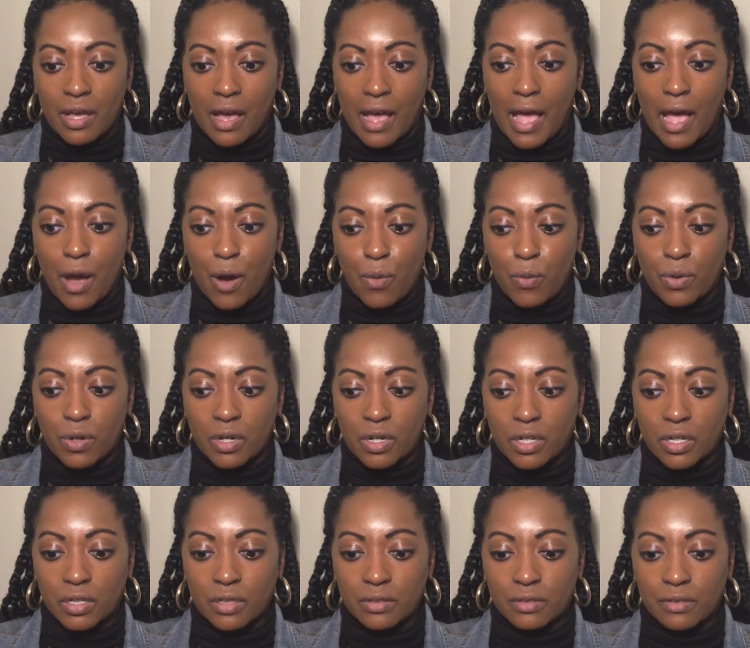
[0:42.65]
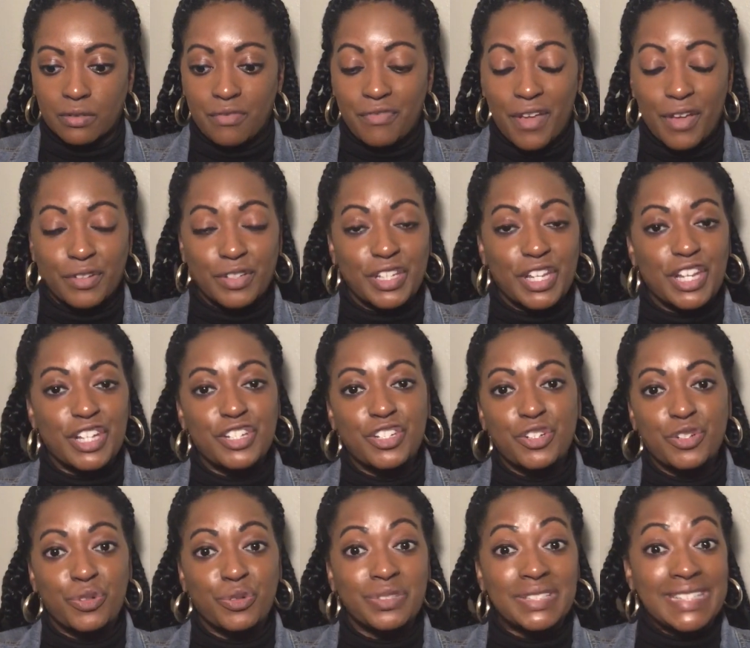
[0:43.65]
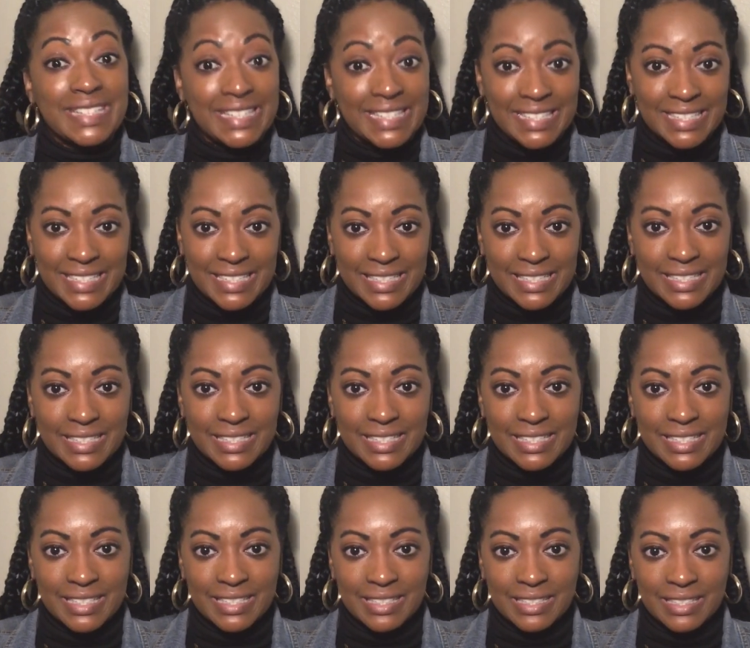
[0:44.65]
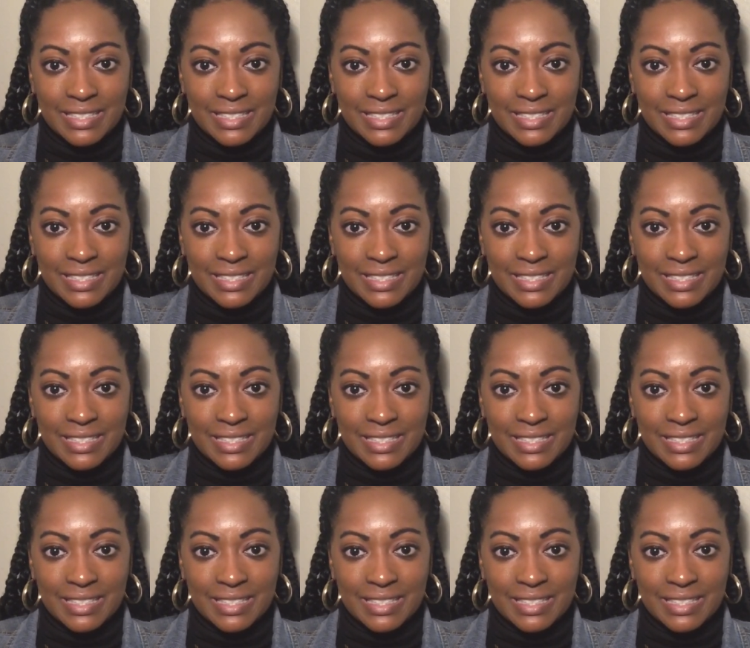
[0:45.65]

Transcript: our foundational teachings